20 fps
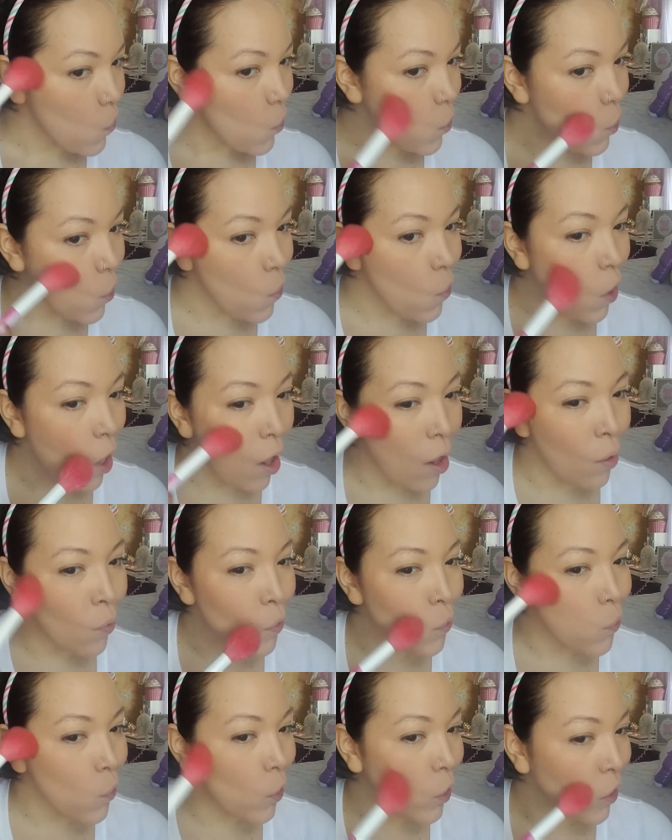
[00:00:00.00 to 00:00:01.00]
So while I
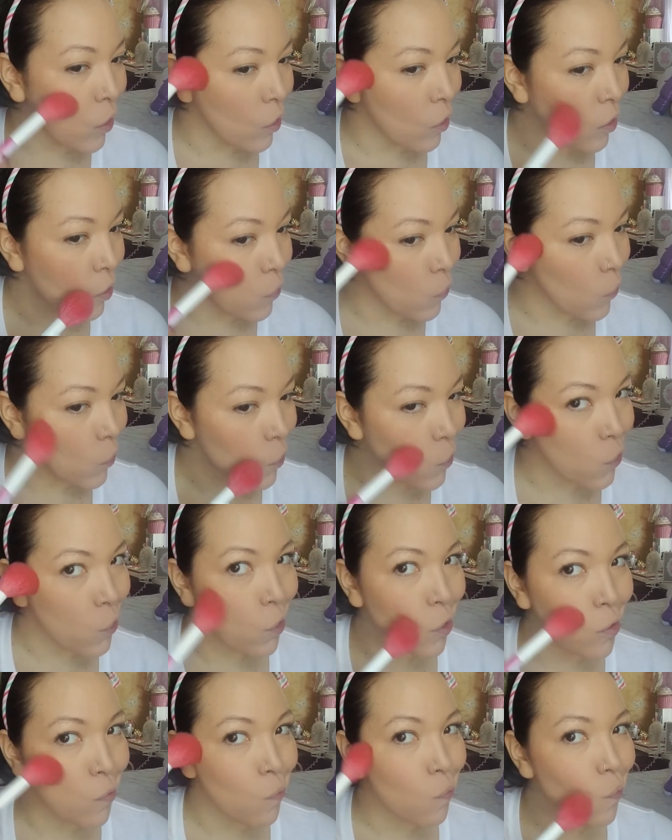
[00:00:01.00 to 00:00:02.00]
was working at
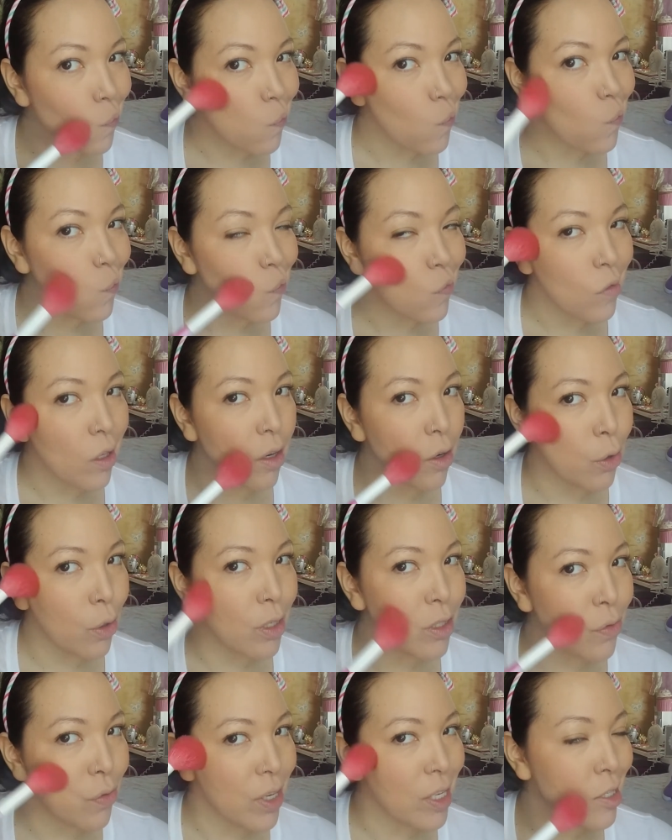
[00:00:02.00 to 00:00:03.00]
Nordstrom, I know
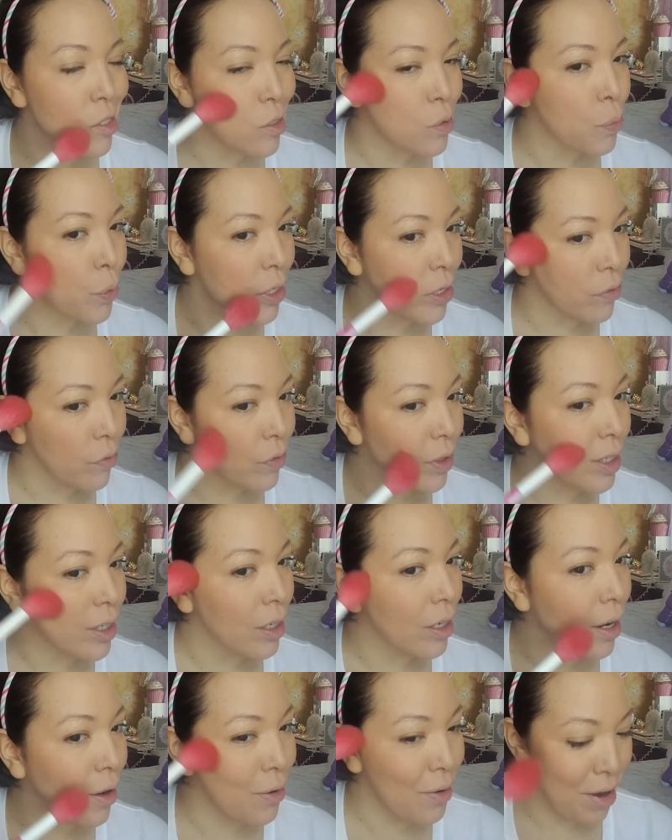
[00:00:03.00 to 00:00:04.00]
this face is pretty
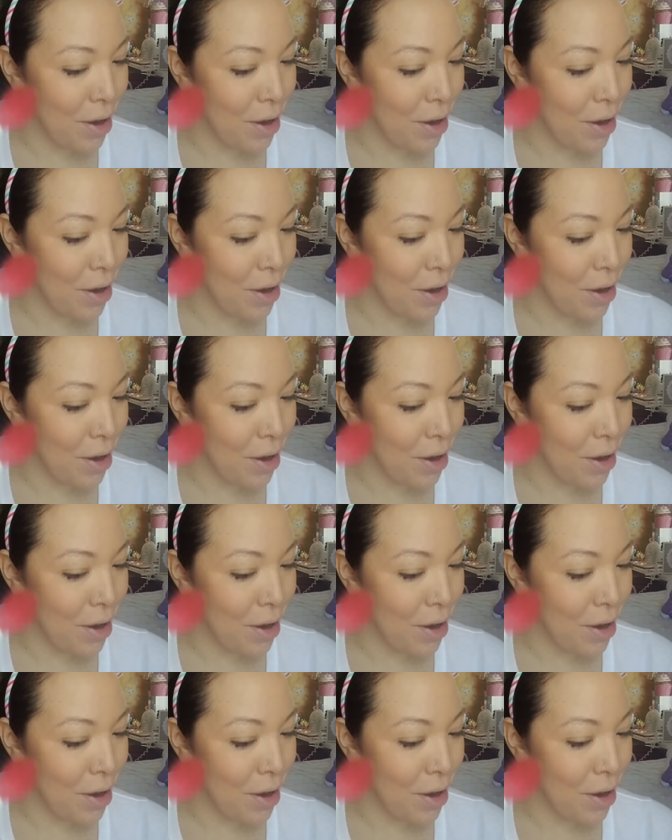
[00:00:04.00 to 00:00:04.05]
funny.